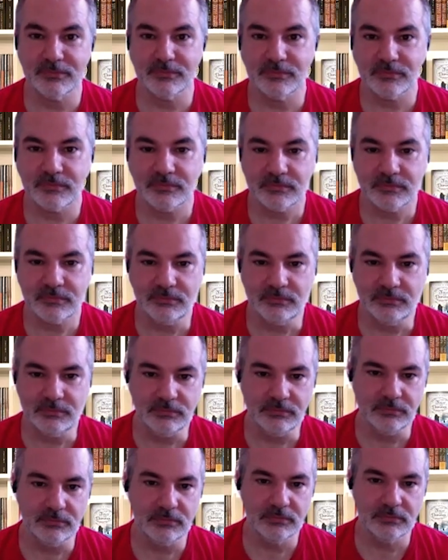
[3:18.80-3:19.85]

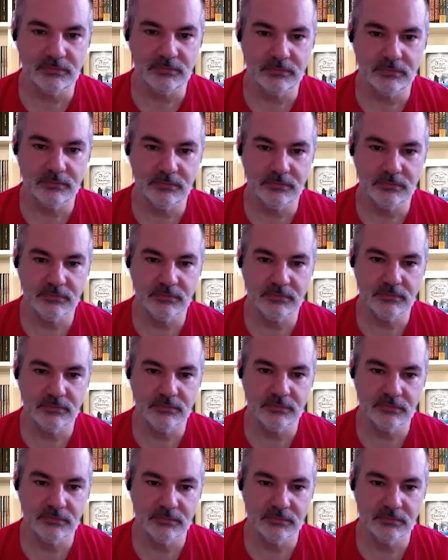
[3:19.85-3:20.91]

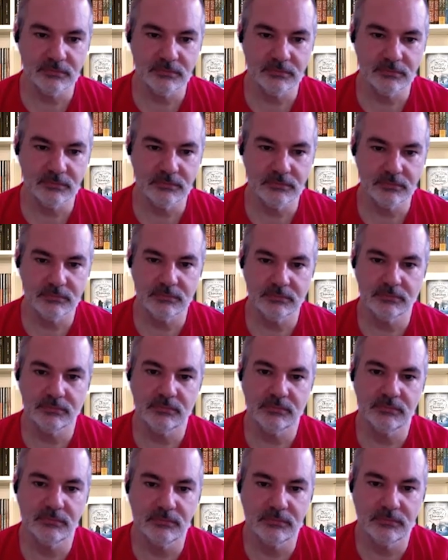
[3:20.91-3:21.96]

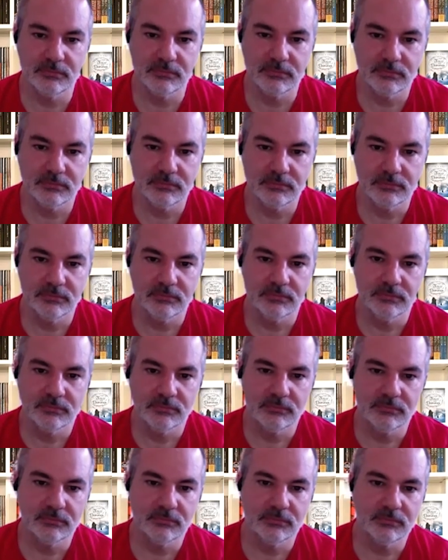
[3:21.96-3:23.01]

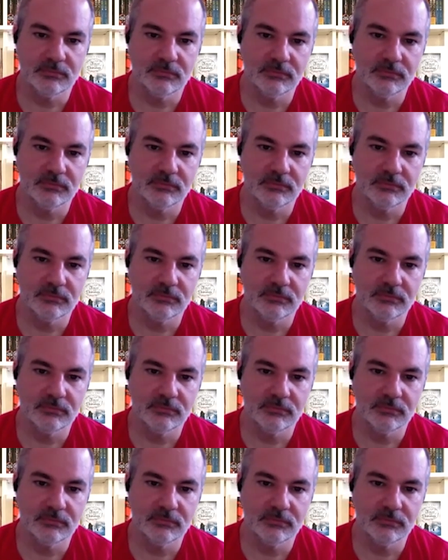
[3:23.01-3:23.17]
[no speech]